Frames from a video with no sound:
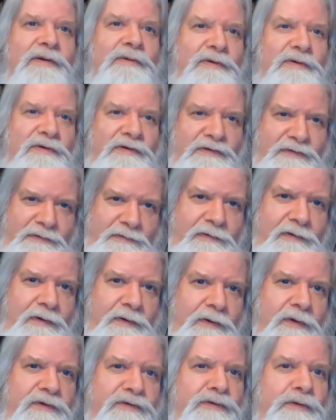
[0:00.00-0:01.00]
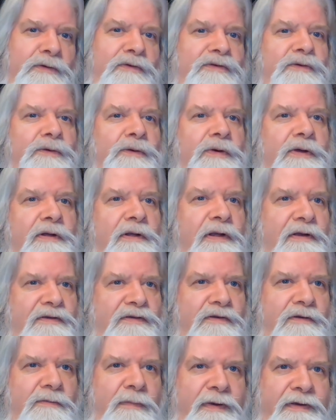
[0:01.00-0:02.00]
which is a short story
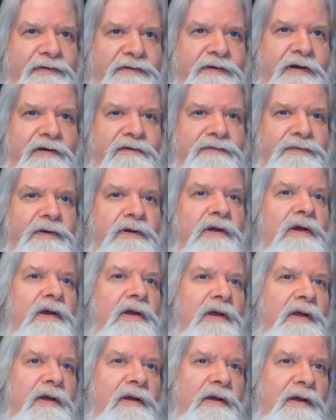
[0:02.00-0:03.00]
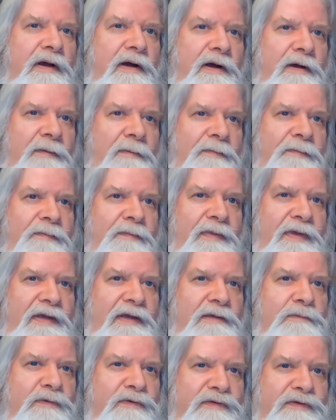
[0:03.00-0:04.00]
collection of my stuff. And
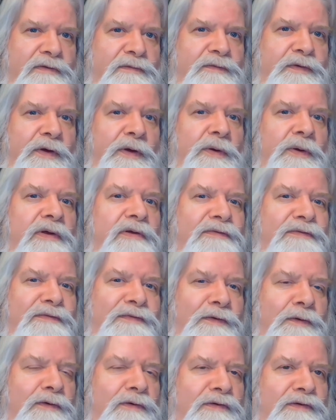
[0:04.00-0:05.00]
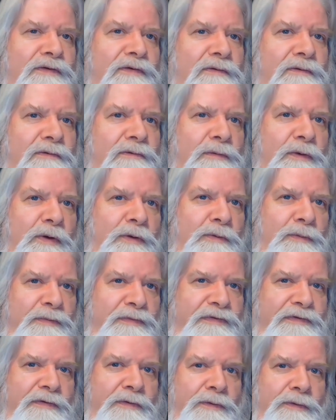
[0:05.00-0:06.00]
it was the very first realm
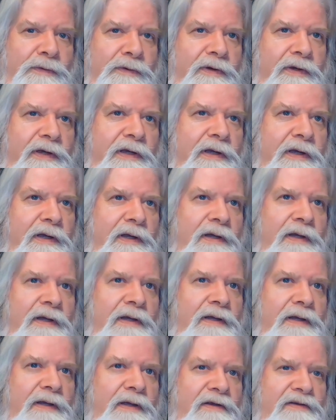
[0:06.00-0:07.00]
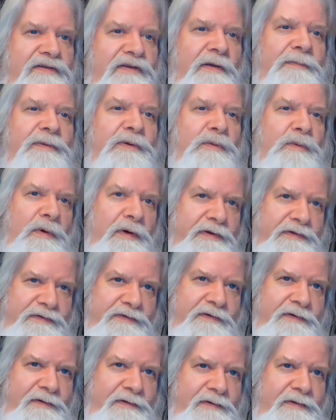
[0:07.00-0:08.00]
story, except it
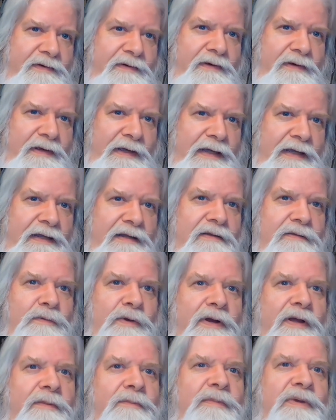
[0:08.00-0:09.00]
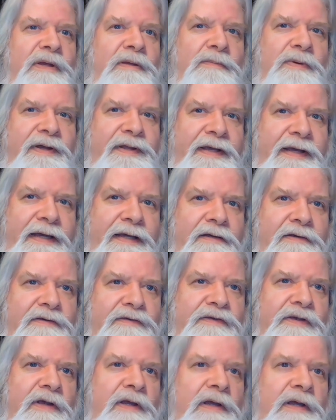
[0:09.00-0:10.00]
wasn't. And what I mean by that
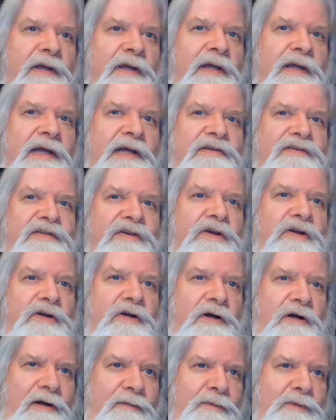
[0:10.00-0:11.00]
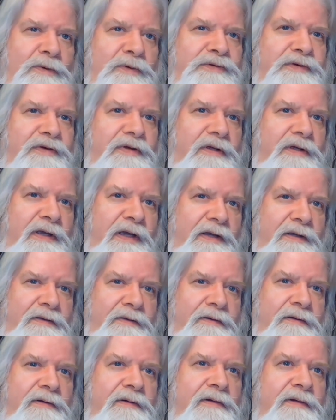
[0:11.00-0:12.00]
is it's a cobbled
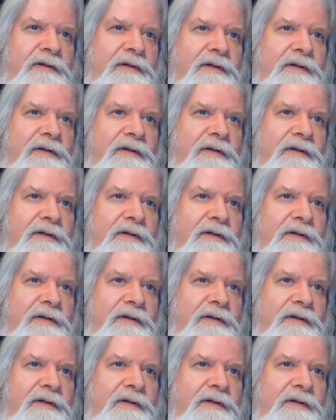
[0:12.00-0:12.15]
together